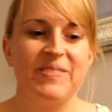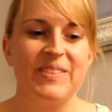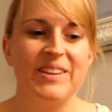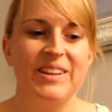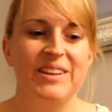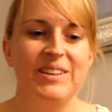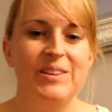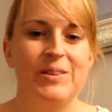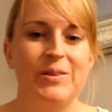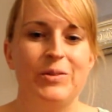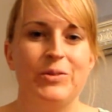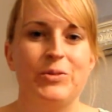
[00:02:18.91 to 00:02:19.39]

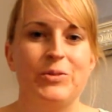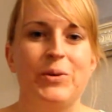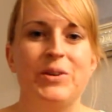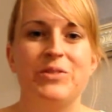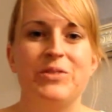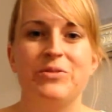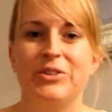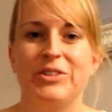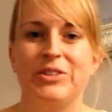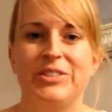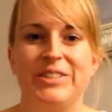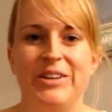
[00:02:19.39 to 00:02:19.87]
you know,
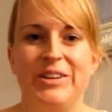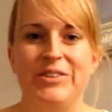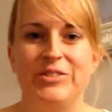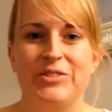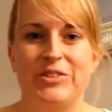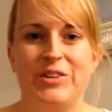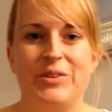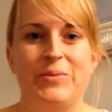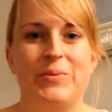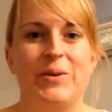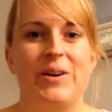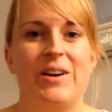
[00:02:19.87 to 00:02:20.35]
21st
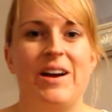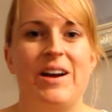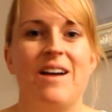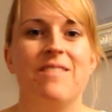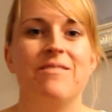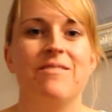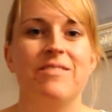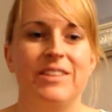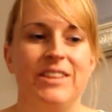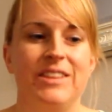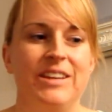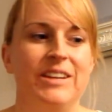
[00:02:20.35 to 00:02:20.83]
century, where
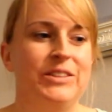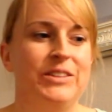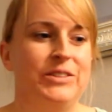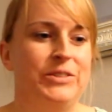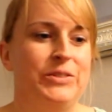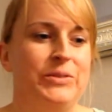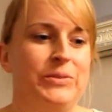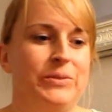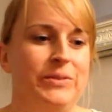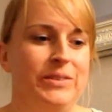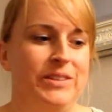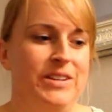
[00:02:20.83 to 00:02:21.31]
everything
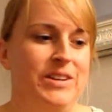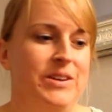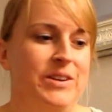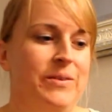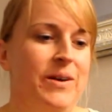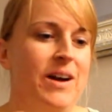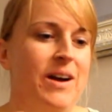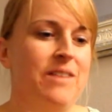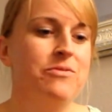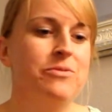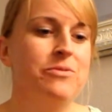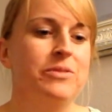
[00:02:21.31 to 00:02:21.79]
is, you know,
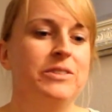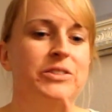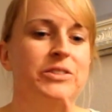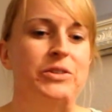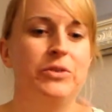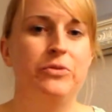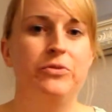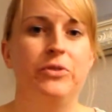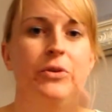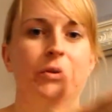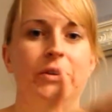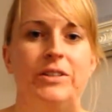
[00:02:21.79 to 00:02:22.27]
everyone's so
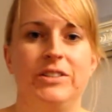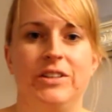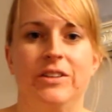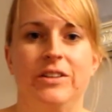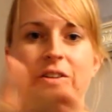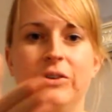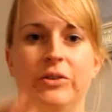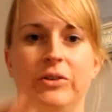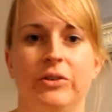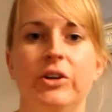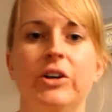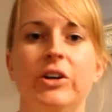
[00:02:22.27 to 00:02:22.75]
focused on
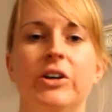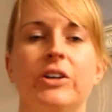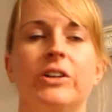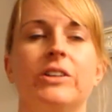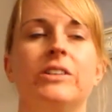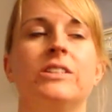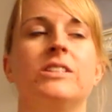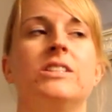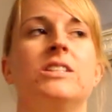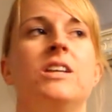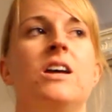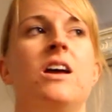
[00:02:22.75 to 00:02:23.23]
their
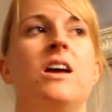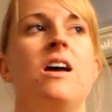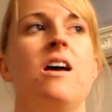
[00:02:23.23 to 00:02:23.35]
looks,